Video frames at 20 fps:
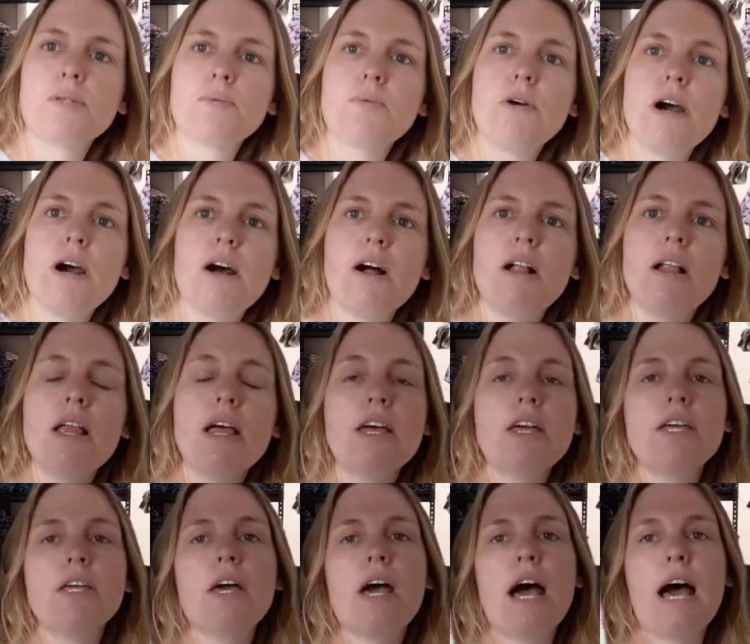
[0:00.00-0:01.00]
as well.
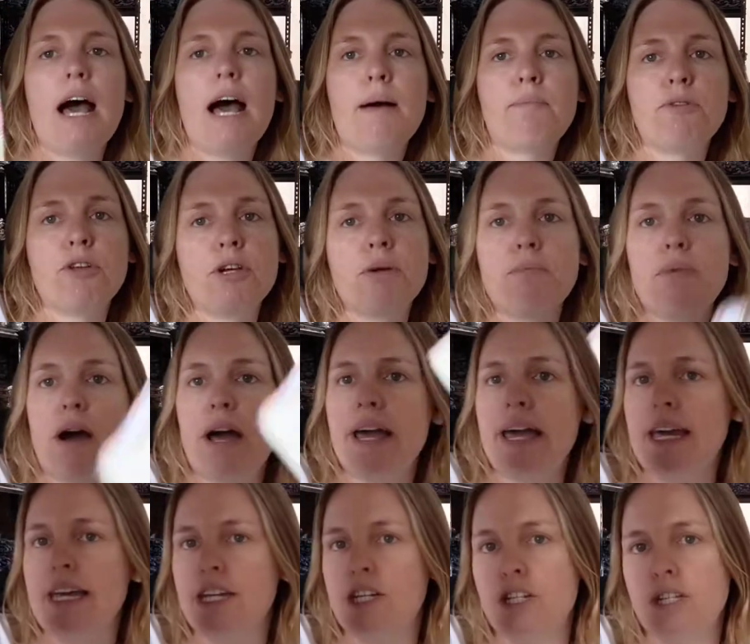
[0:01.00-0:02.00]
Um, you can buy
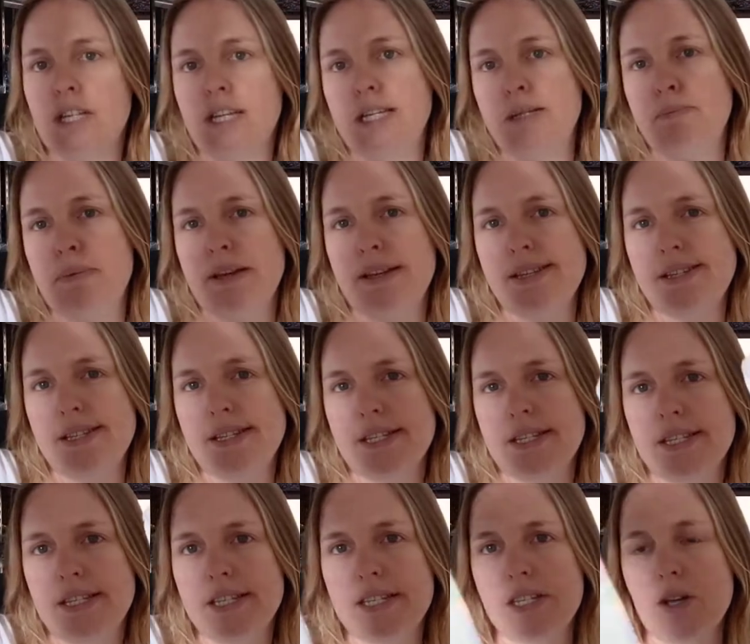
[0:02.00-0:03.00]
each of these
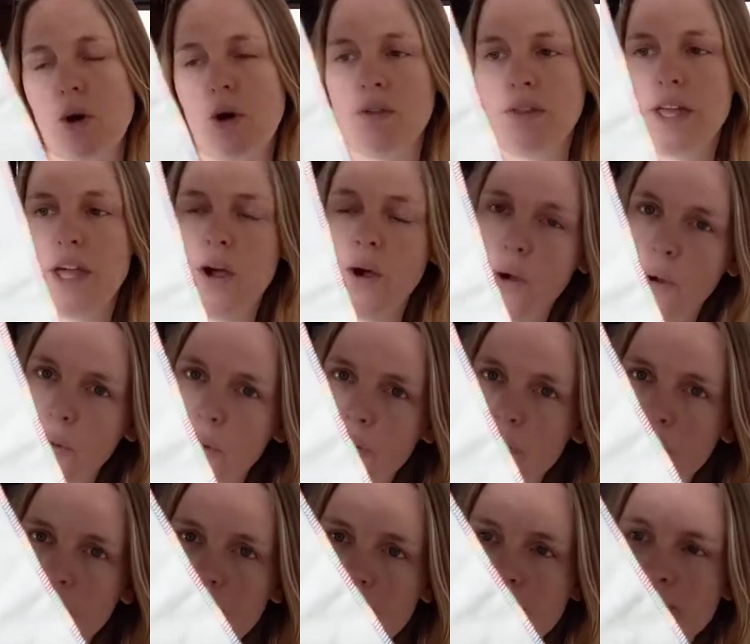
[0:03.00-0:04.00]
pieces on their own
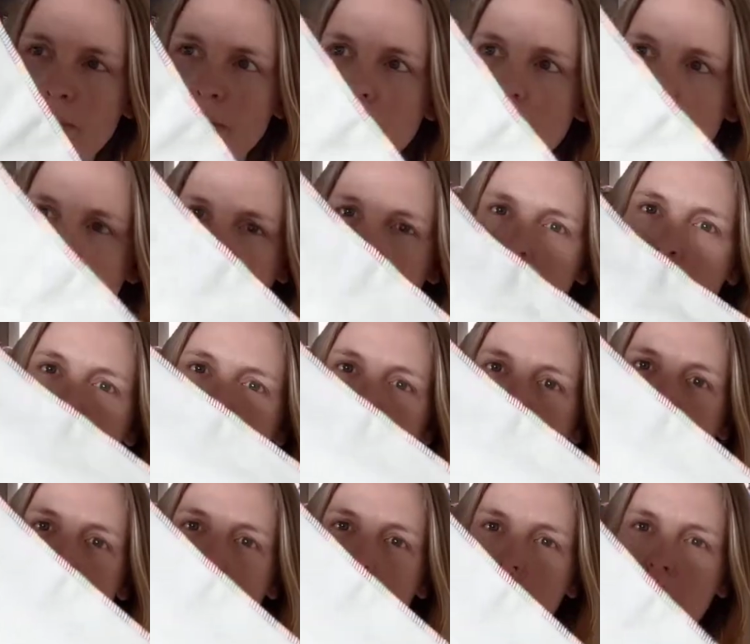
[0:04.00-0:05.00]
as well, so keep that
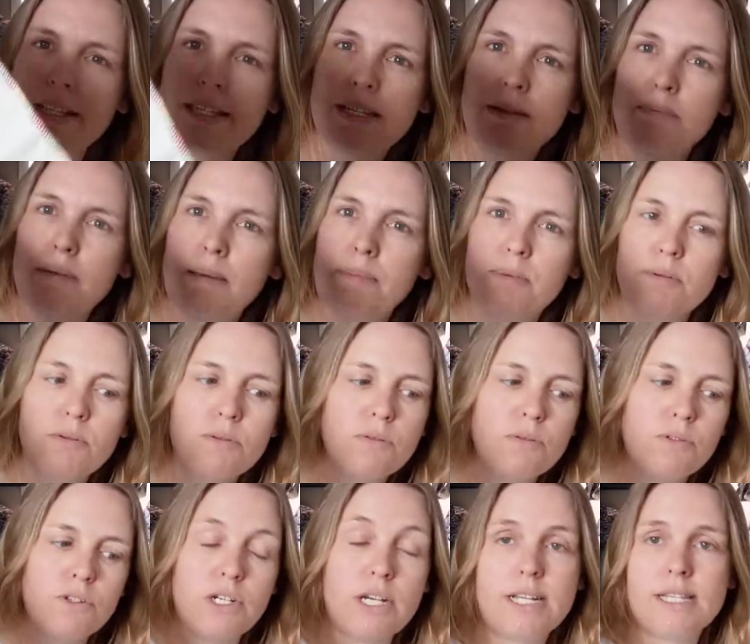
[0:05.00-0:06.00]
in mind. Some
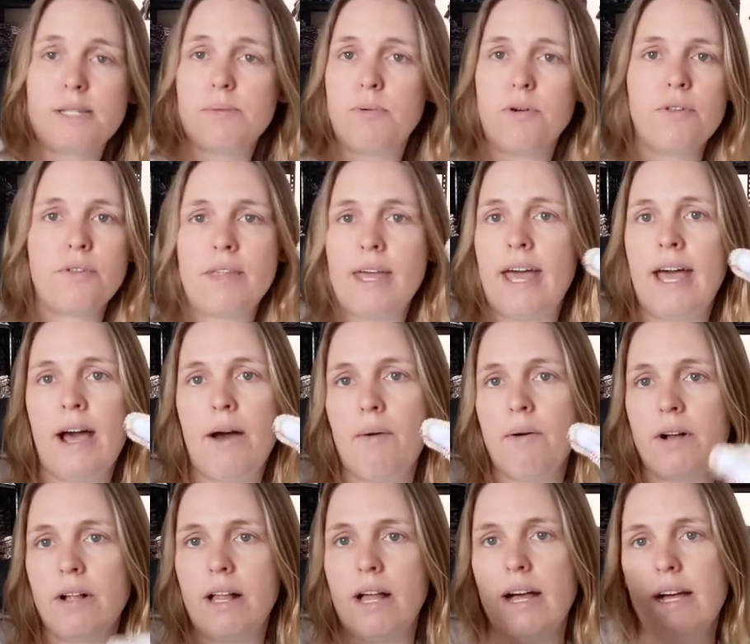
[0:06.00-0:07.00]
people just want the
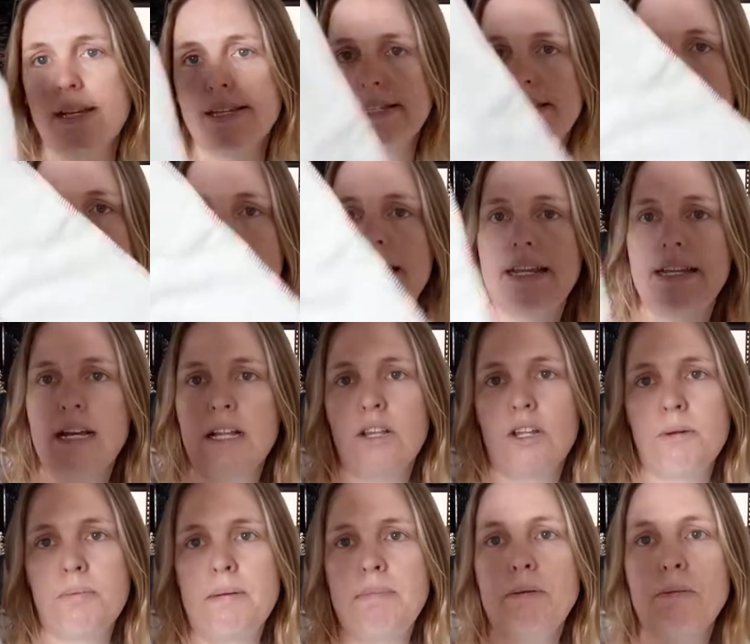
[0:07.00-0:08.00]
hourglass, and a lot
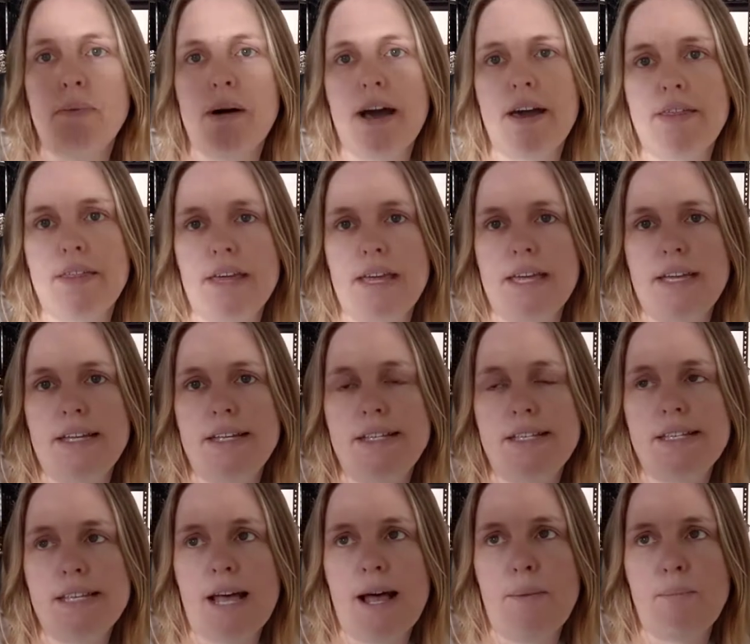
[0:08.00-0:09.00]
of people buy
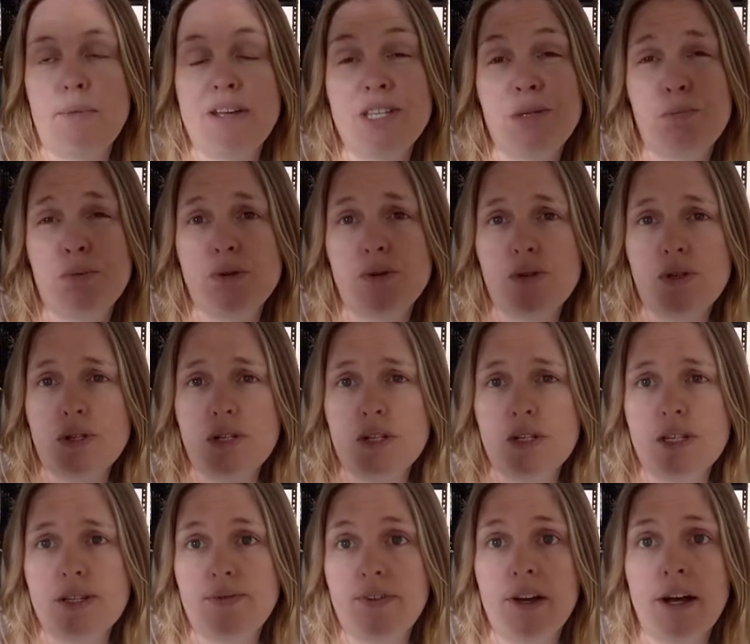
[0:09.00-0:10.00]
these um, as
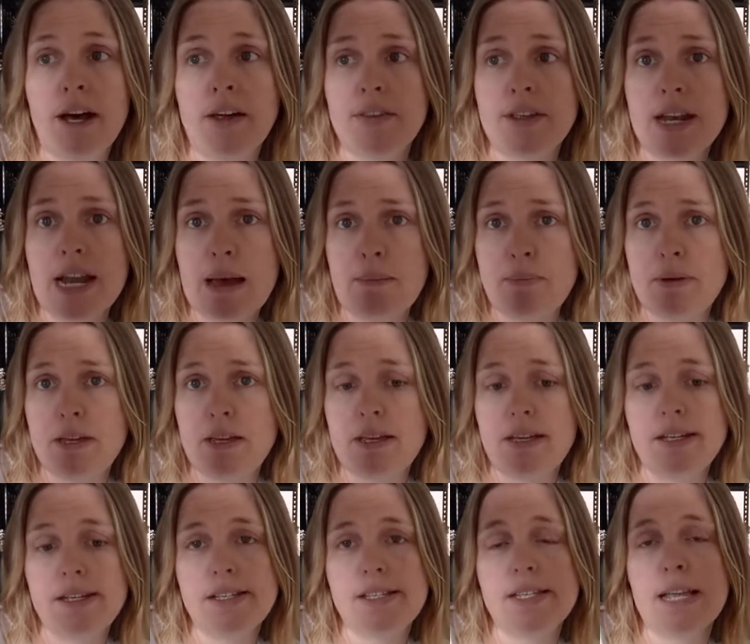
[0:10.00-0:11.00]
boosters for other
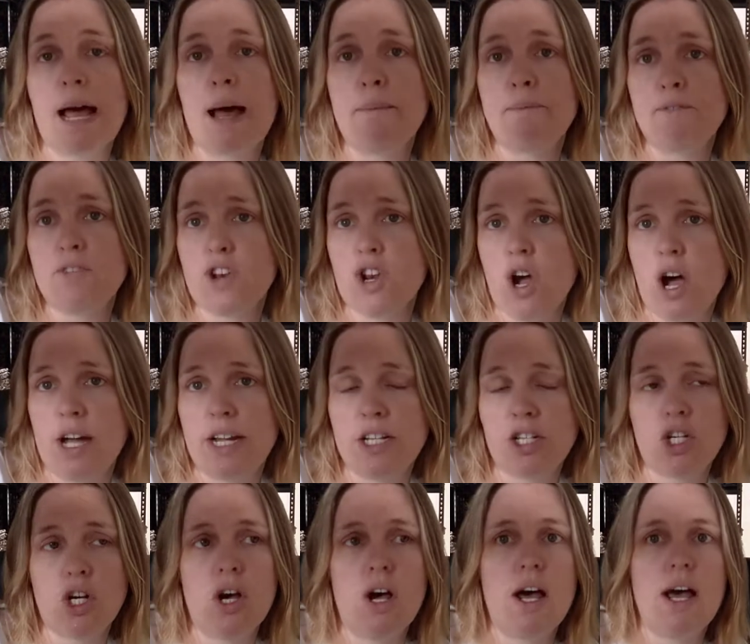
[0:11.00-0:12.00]
nappies, um, for
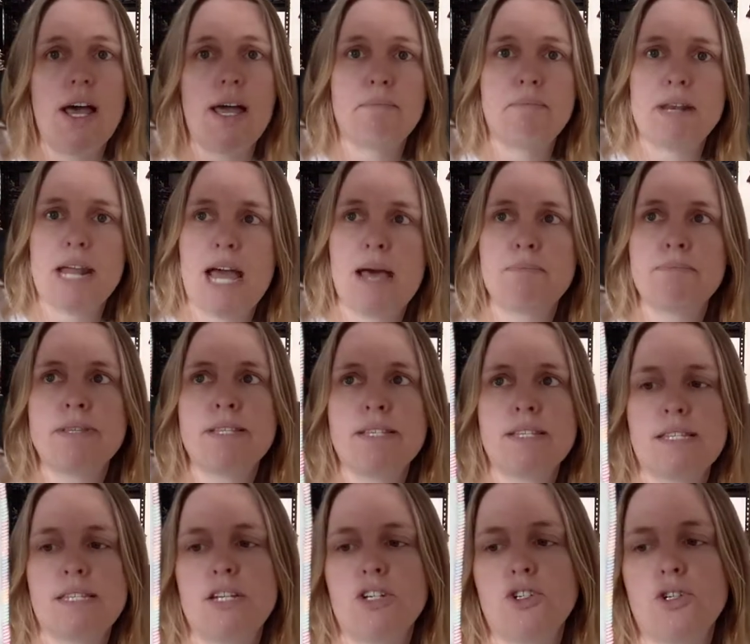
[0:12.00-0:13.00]
nighttime naps,
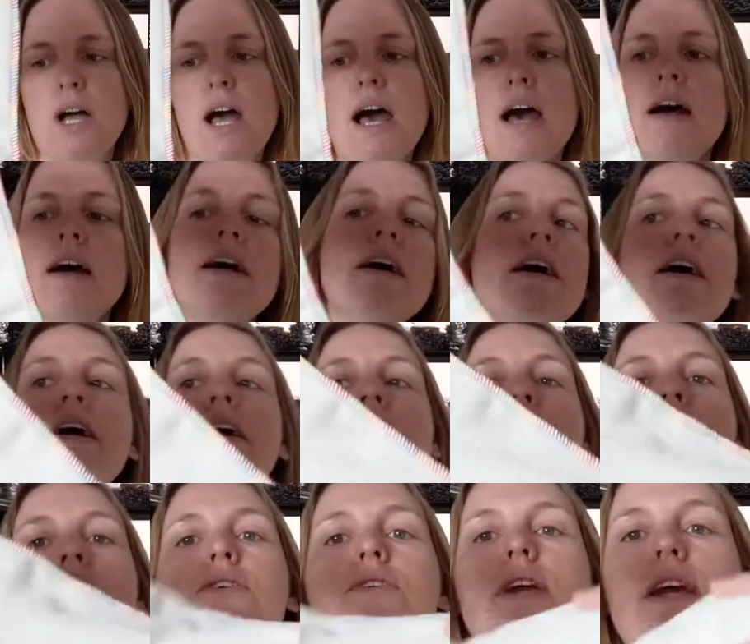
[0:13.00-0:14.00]
etc.
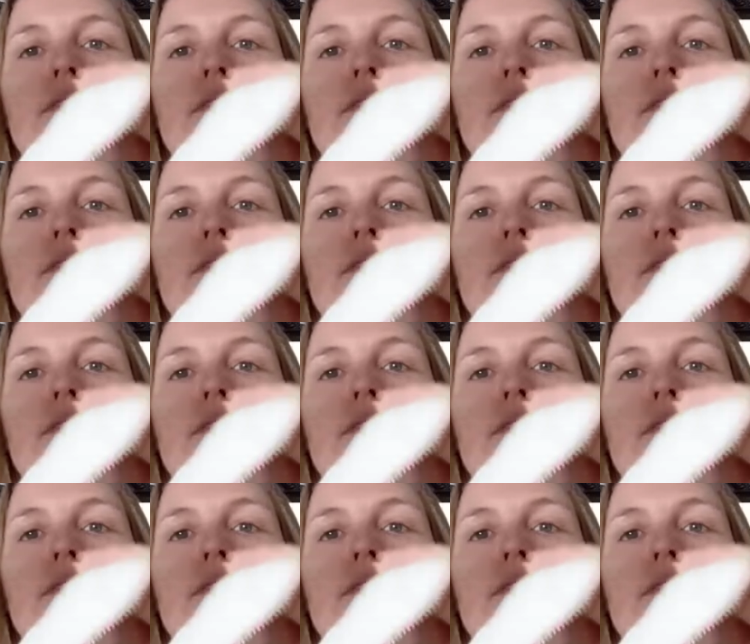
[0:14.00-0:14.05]
You